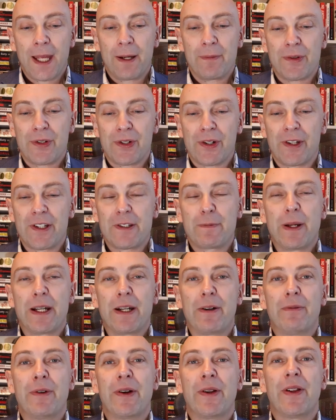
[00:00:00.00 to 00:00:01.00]
I'm sure there's
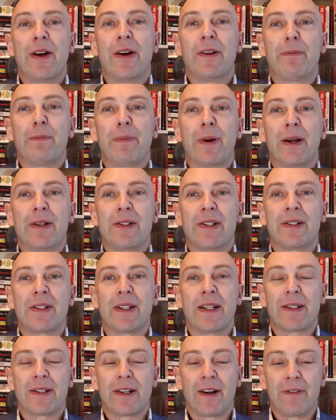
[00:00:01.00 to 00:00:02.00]
been a run on
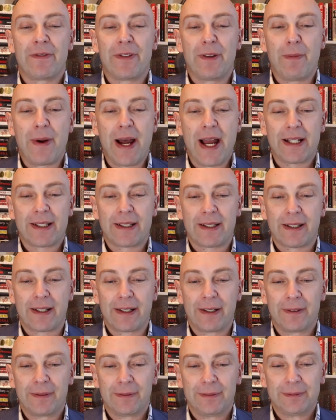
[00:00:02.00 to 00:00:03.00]
purchases of the
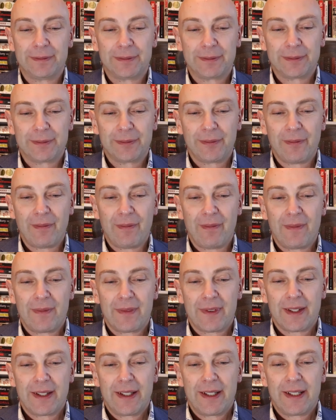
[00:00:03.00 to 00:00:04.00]
mask.
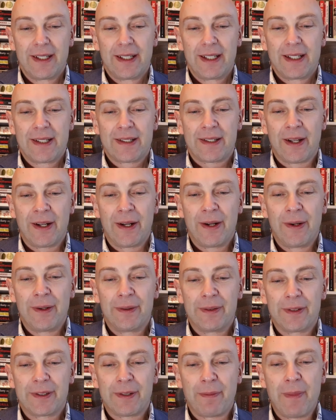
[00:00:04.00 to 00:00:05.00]

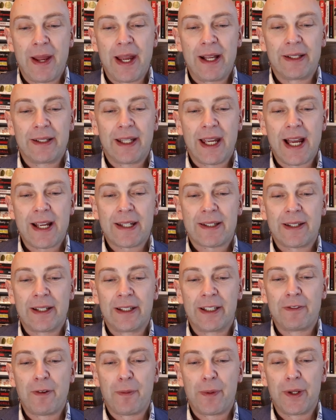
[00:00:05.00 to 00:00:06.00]
So the male guest
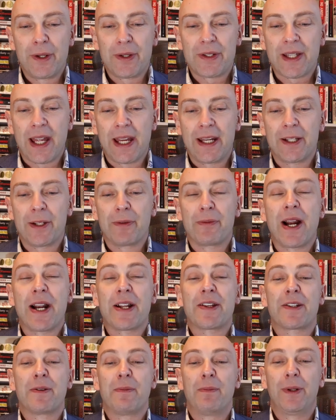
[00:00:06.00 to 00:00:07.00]
in Liverpool staying at the
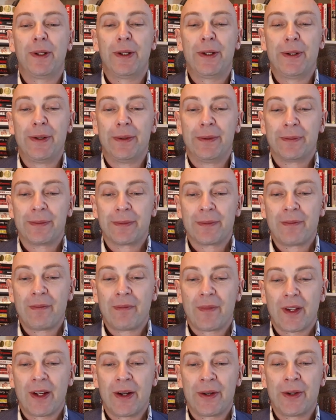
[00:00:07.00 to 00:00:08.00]
Radisson Blu
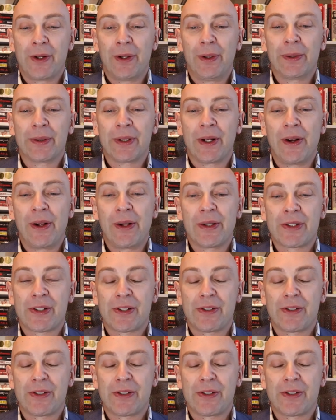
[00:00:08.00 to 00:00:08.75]
on Old Hall